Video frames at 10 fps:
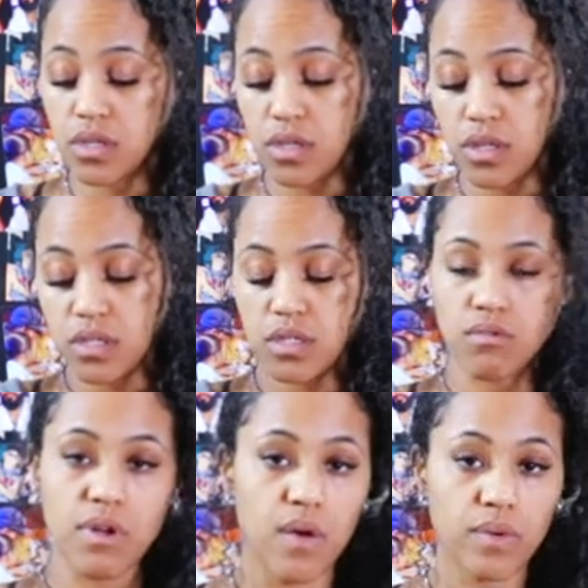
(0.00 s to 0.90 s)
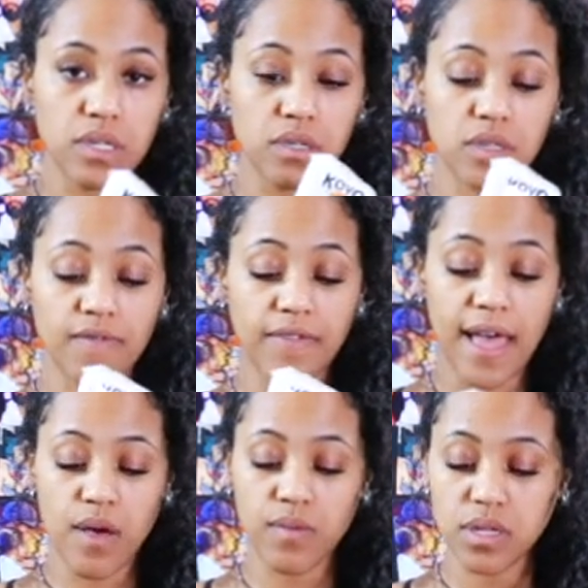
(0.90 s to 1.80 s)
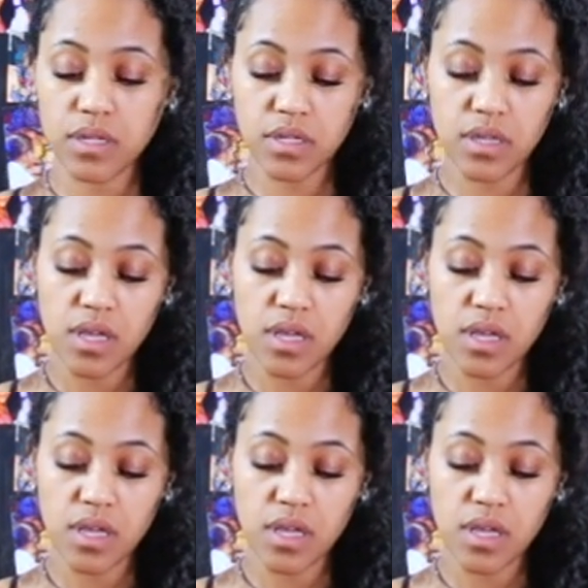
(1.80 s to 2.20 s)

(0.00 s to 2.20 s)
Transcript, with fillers: So these are the round ones, these are the flat ones.